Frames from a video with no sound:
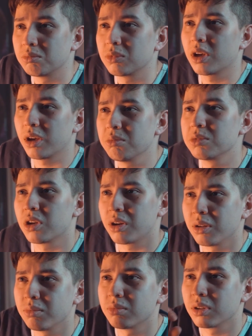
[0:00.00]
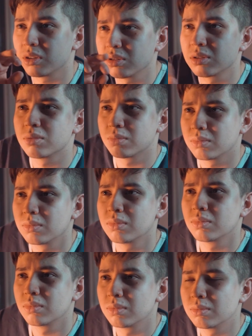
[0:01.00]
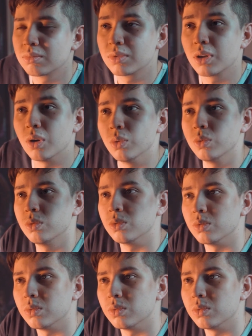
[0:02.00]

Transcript: Okay, sunny, nice. Ooh.